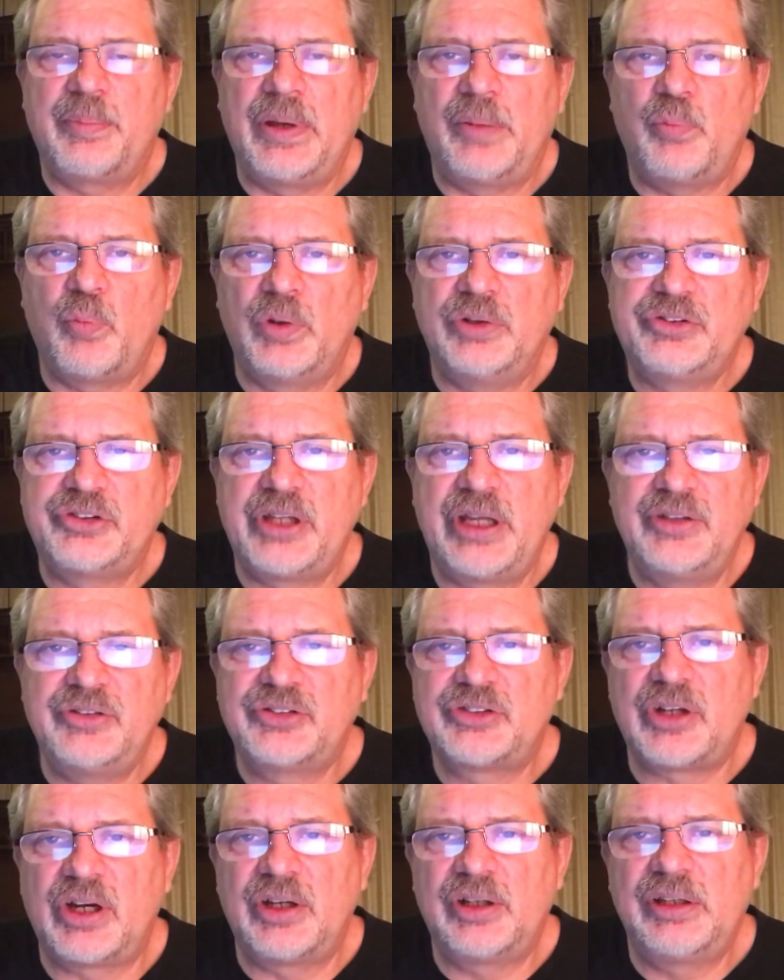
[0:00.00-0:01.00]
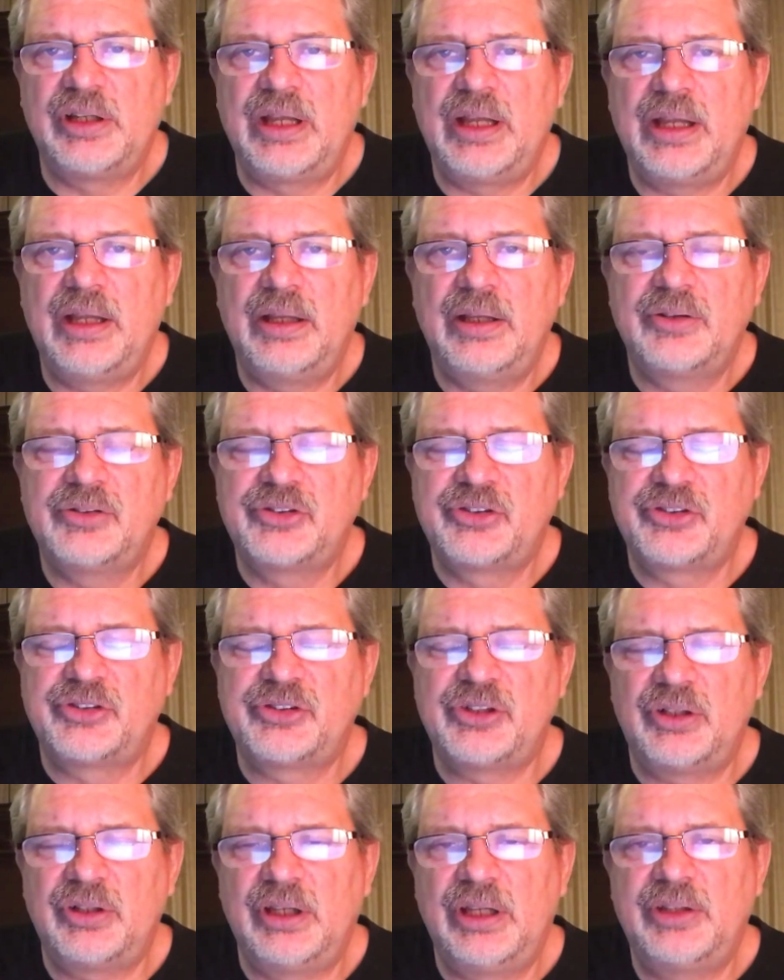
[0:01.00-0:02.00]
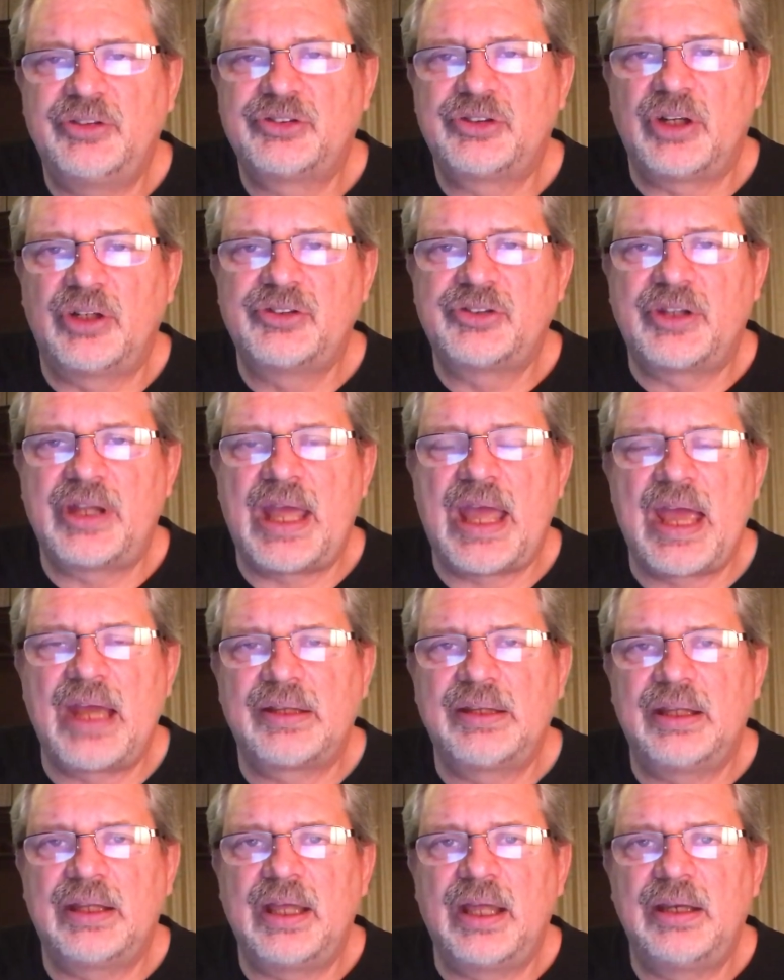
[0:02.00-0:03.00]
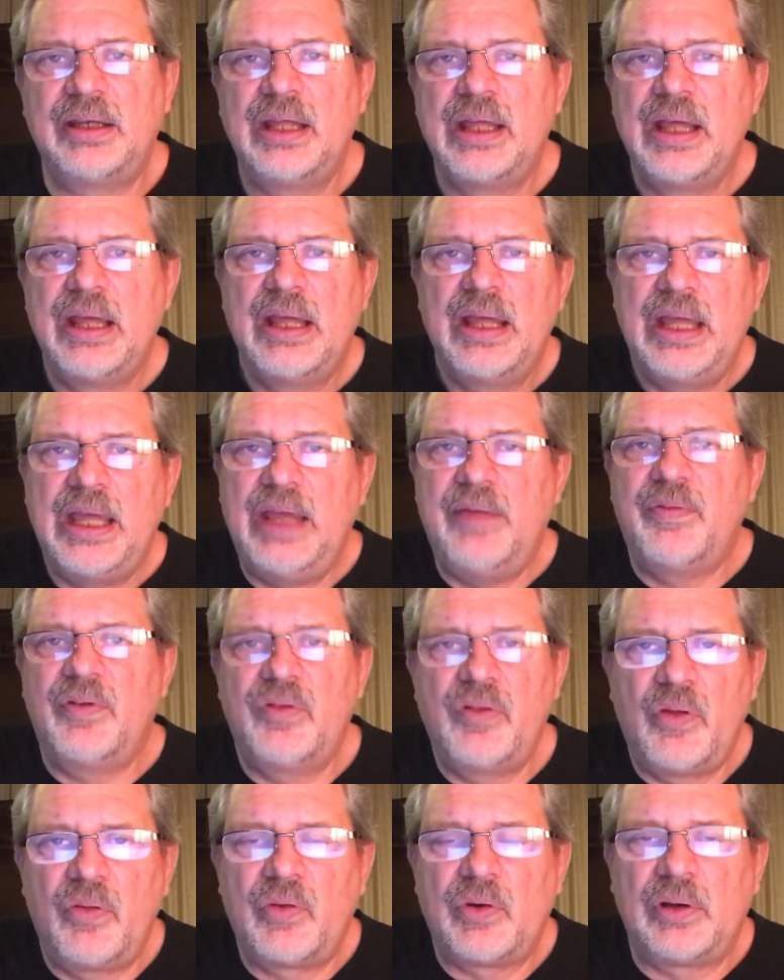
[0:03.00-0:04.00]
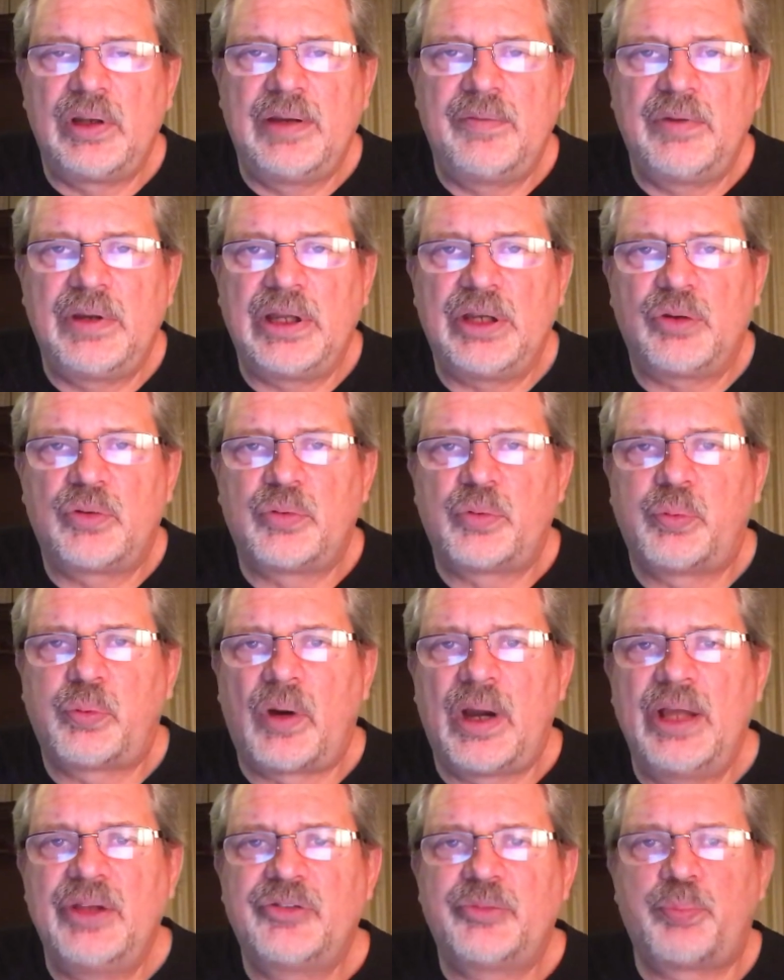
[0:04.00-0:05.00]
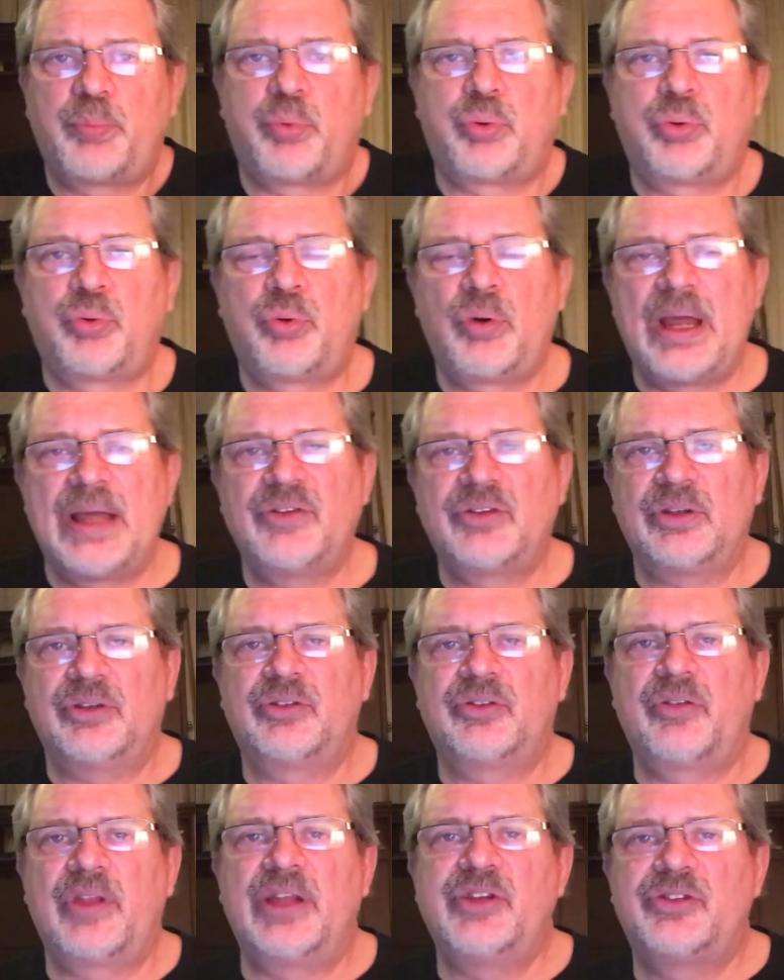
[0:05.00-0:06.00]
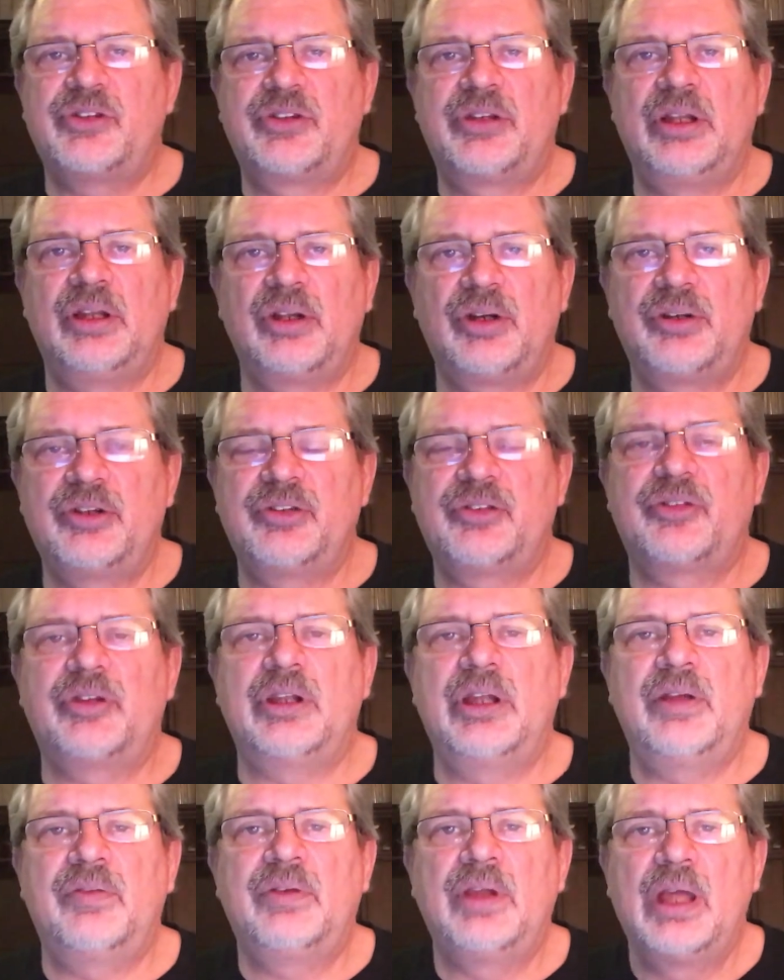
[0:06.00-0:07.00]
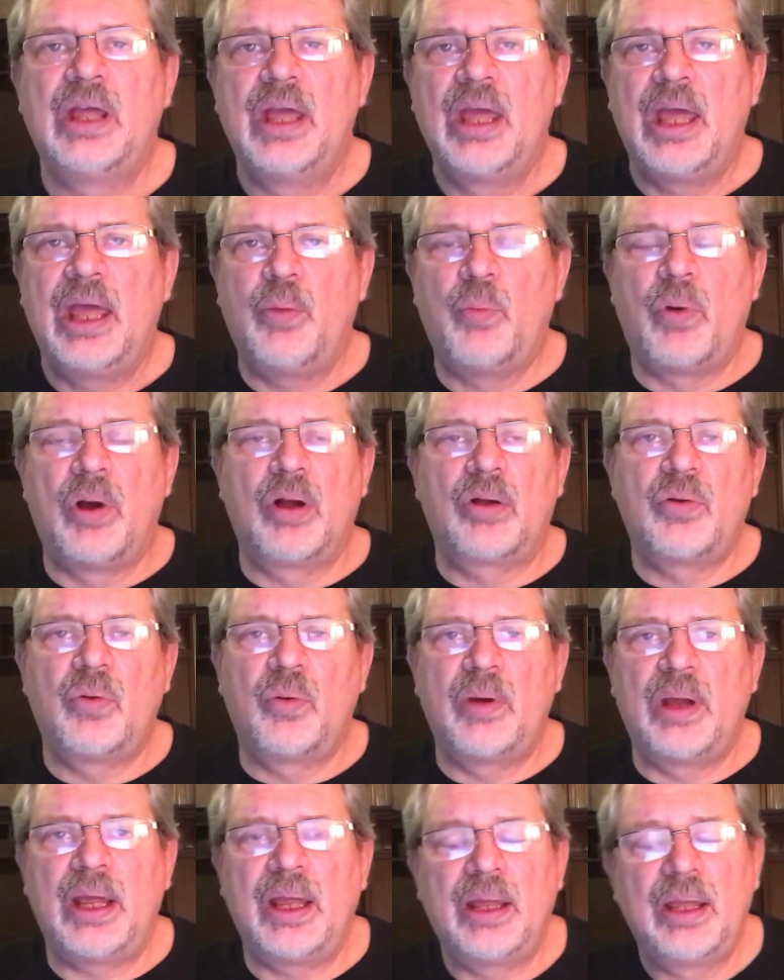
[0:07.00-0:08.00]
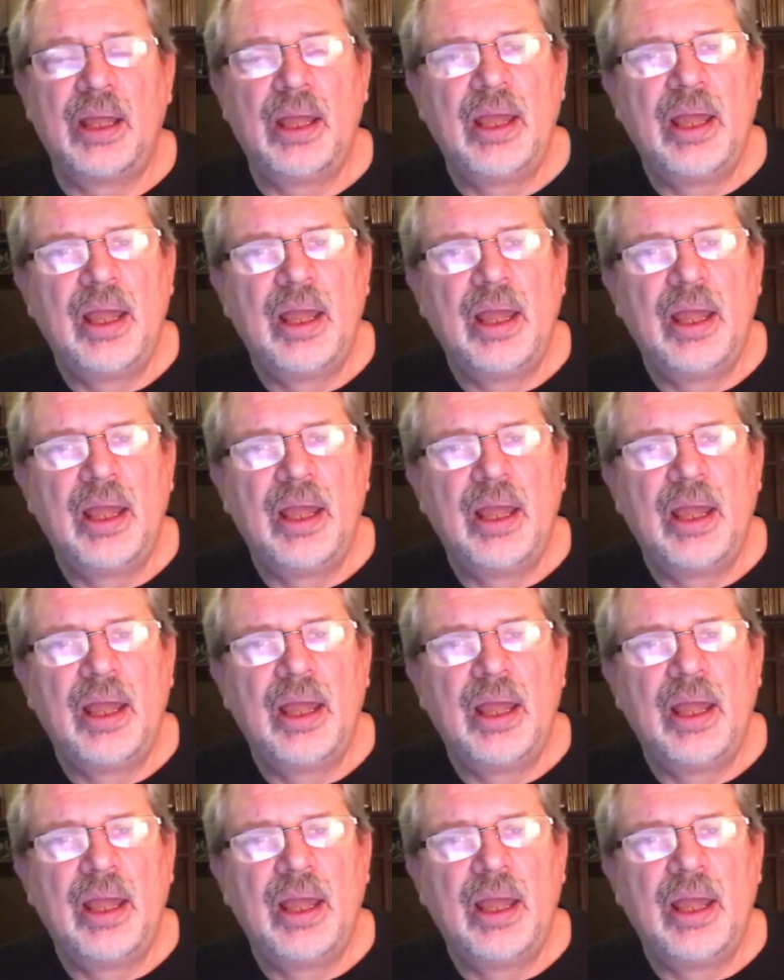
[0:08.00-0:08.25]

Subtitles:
But when Satan certainly starts to act again, even though they're living in Christ's presence, they still are deceived and walk away.